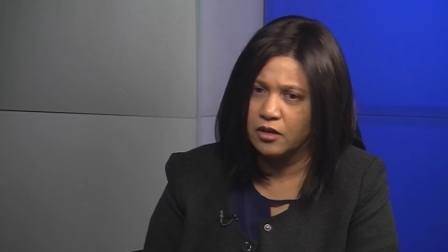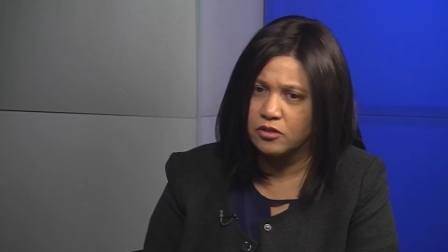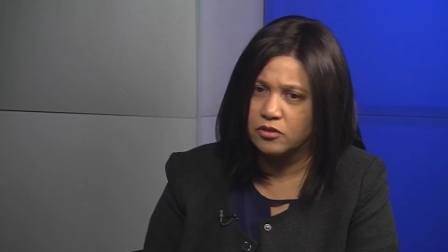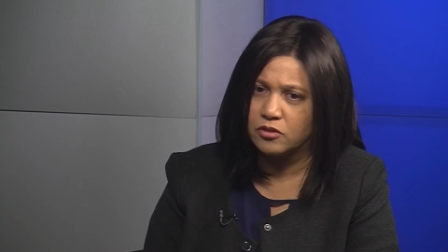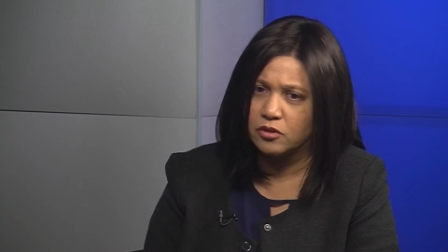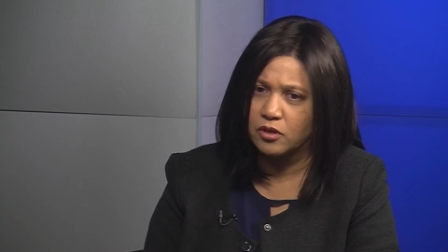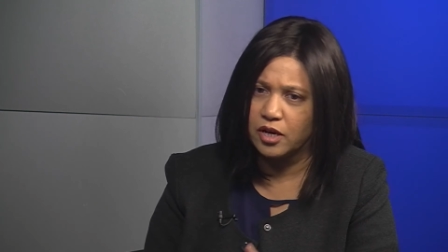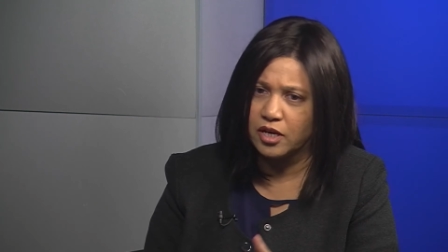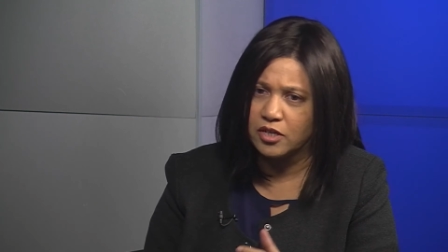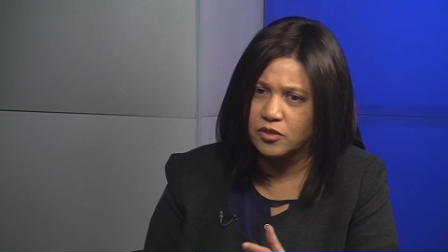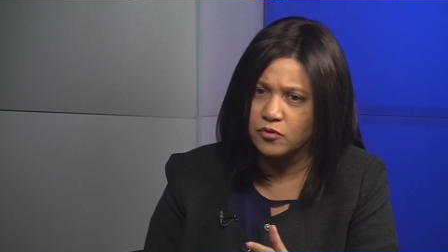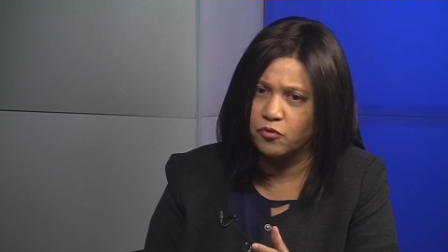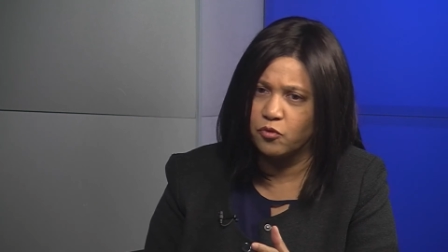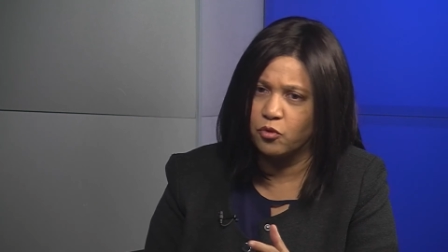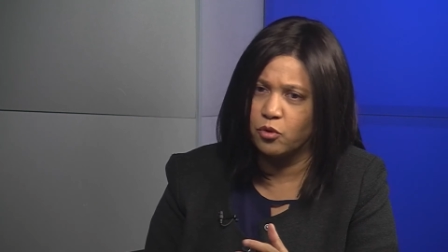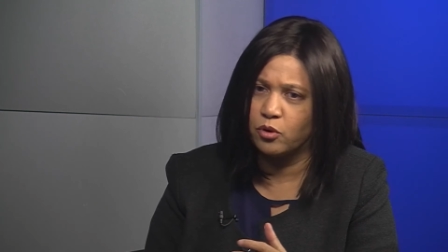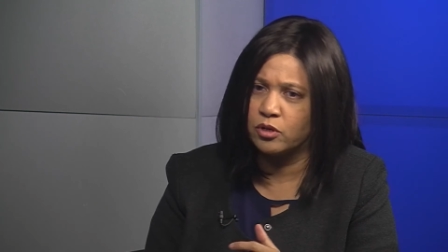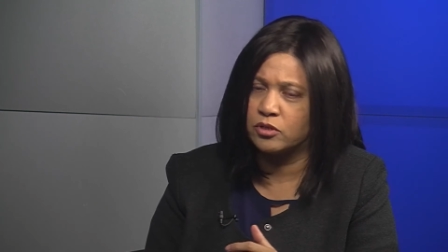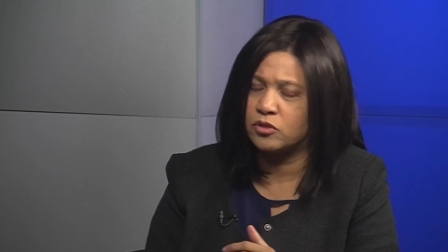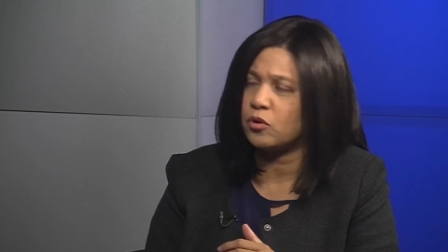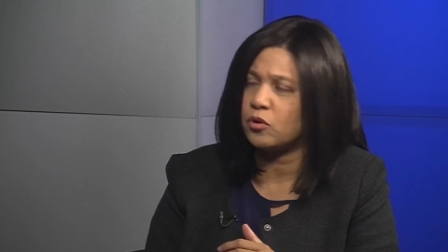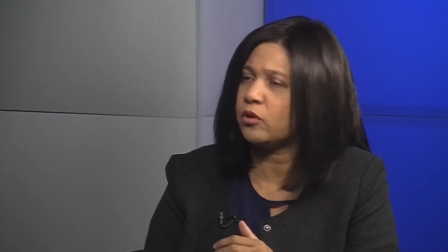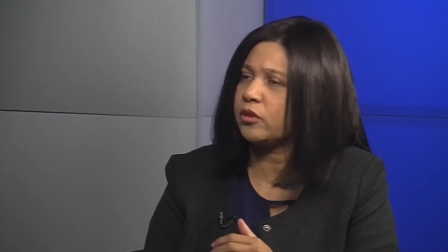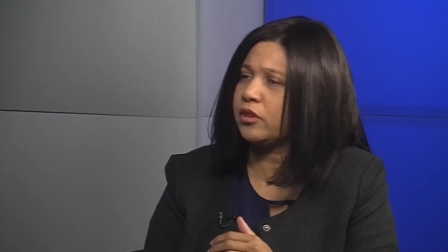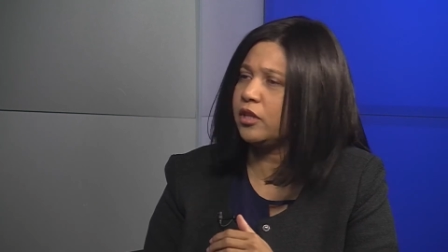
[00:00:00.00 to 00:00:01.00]
So let's
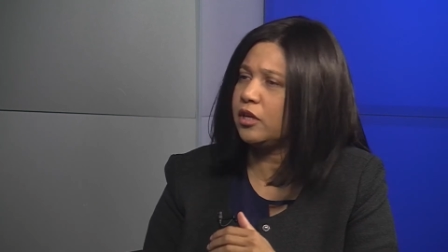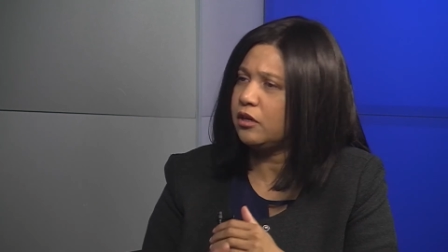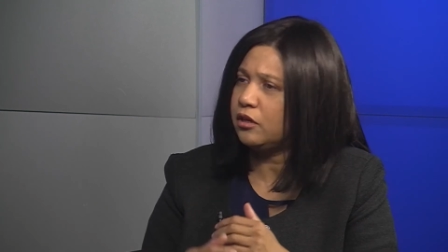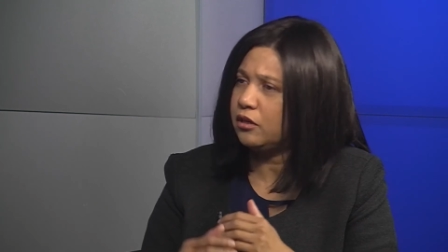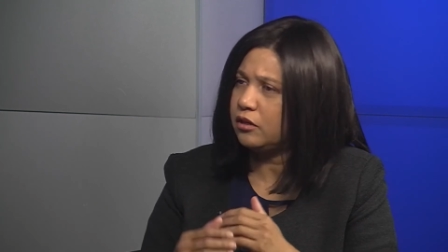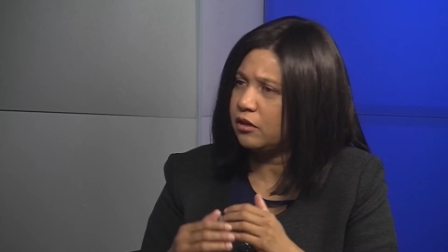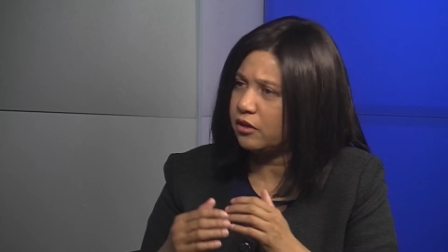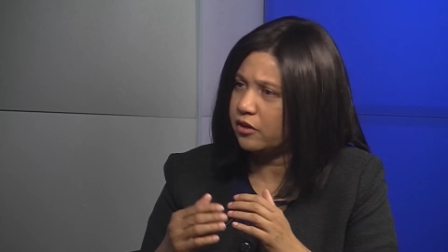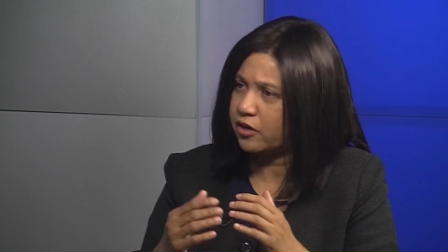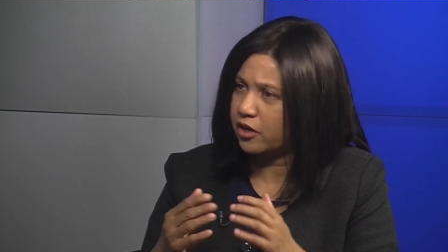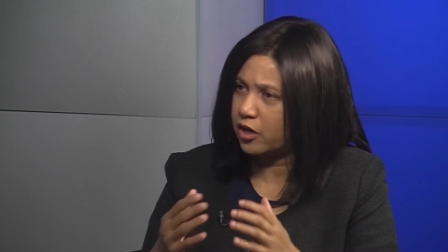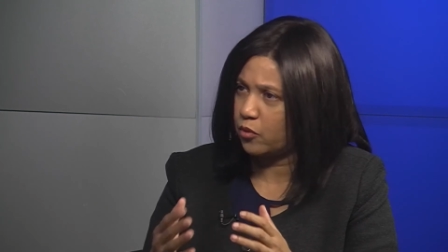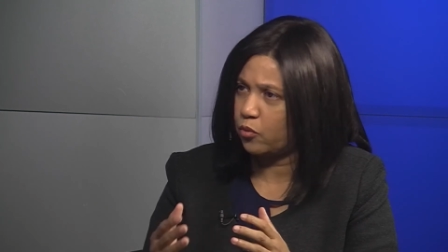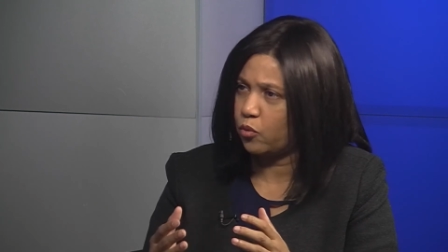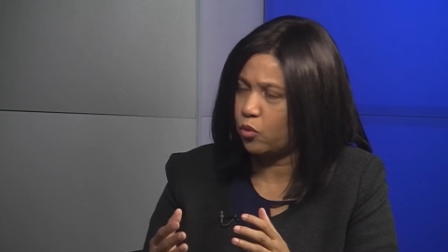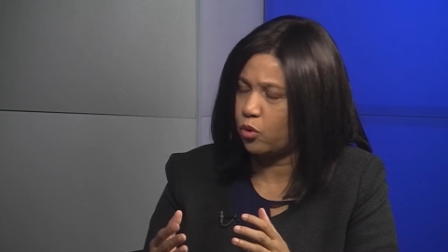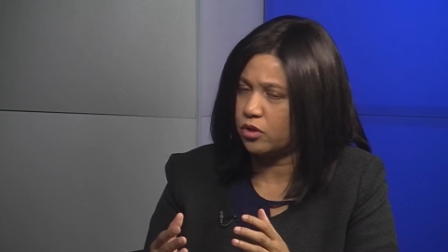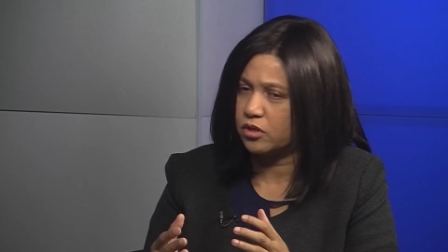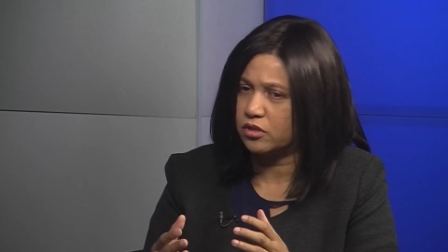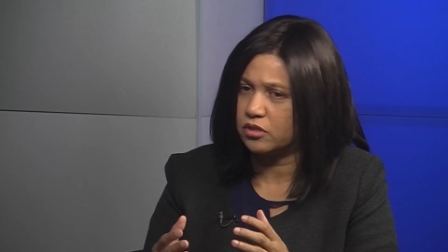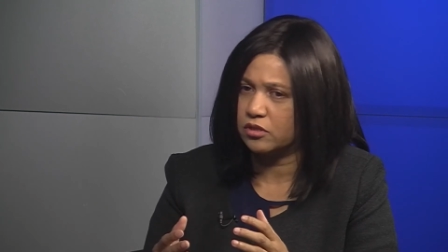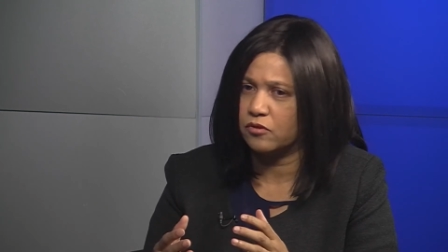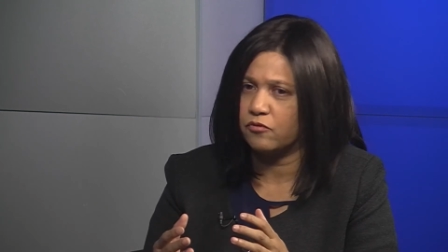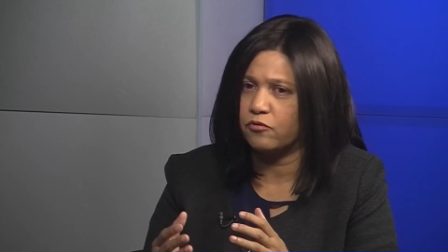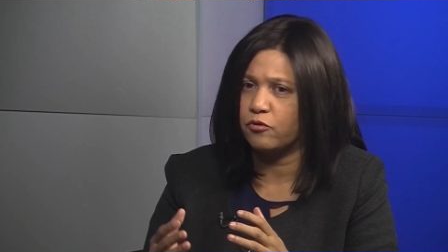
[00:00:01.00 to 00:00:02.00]
focus on the
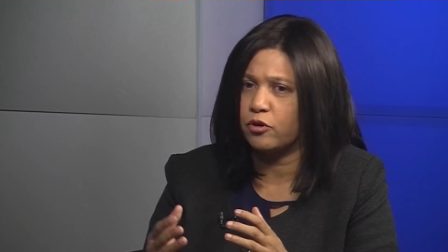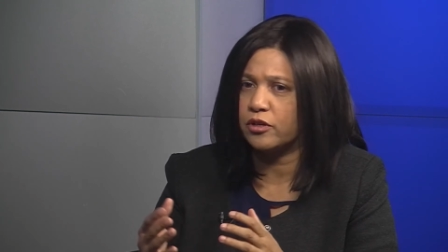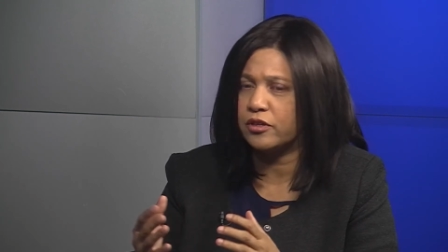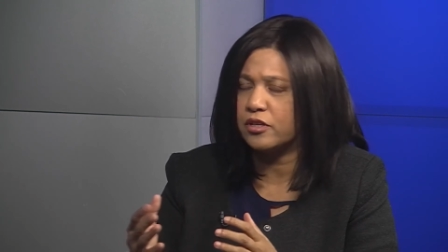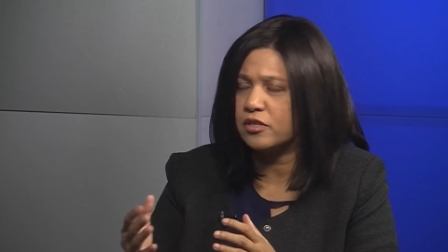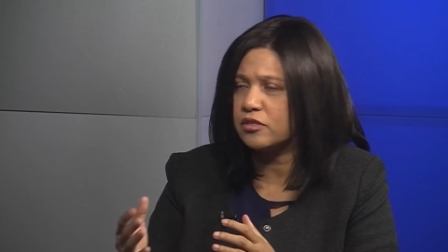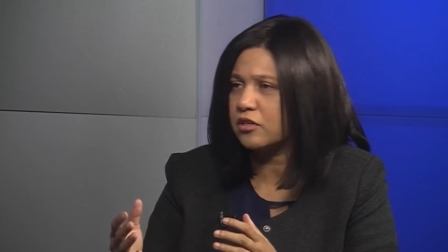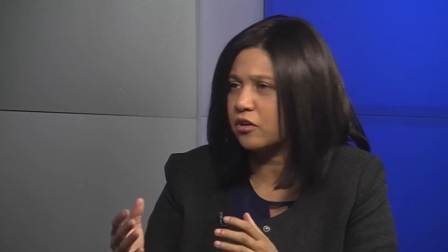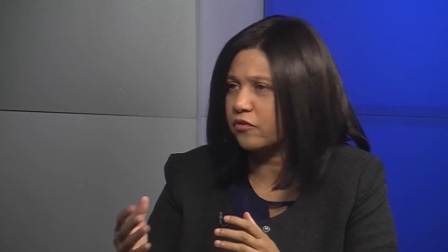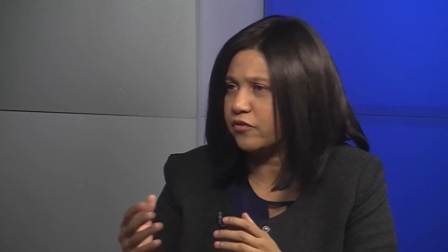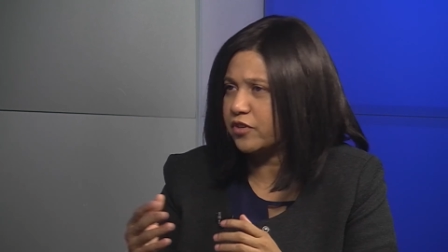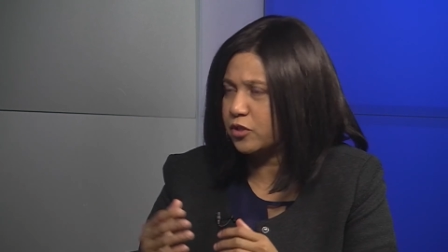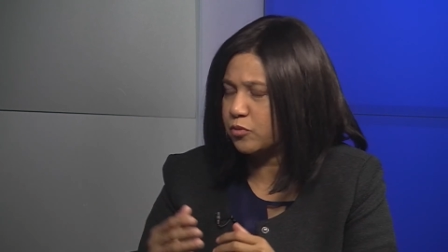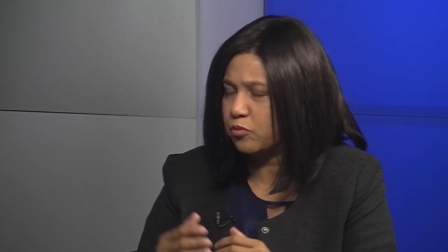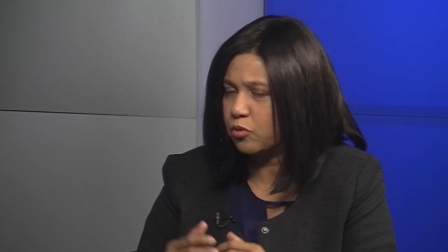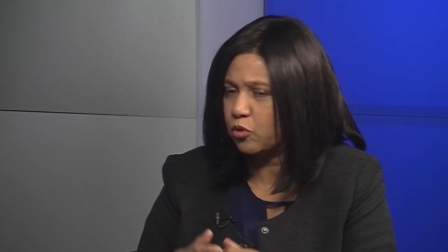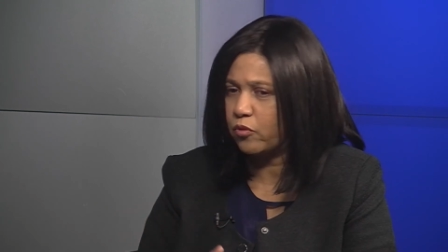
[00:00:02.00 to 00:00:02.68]
rewards for the service